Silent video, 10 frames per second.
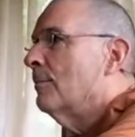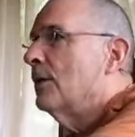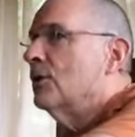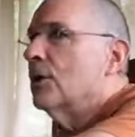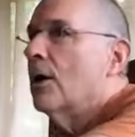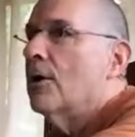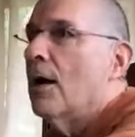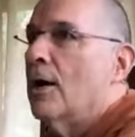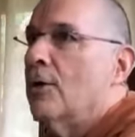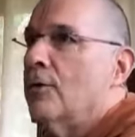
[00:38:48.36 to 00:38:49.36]
Be a
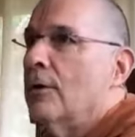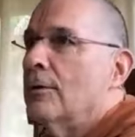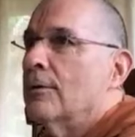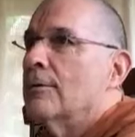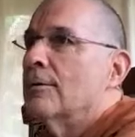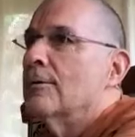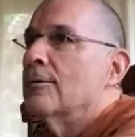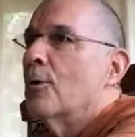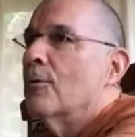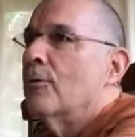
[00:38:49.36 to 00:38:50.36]
Sharanagata,
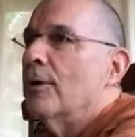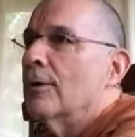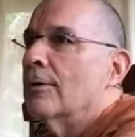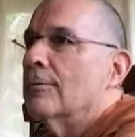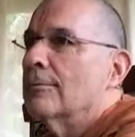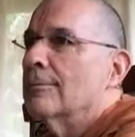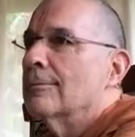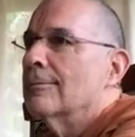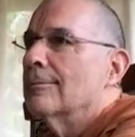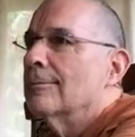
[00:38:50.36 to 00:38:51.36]
don't fear.
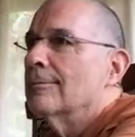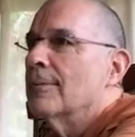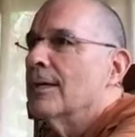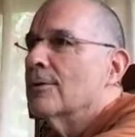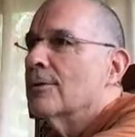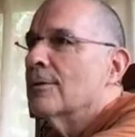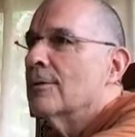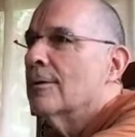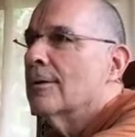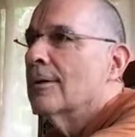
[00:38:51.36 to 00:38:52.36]
Means
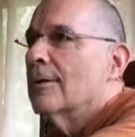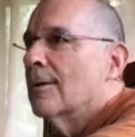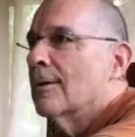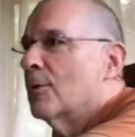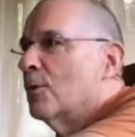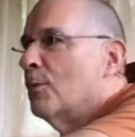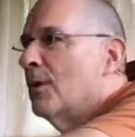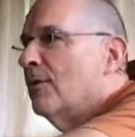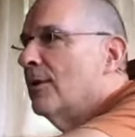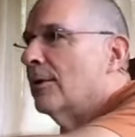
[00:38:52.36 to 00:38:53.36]
you'll
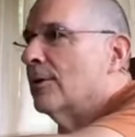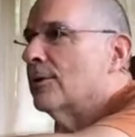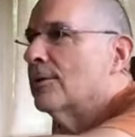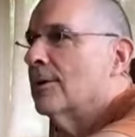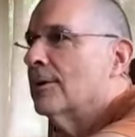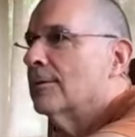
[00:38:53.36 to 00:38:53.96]
be fearless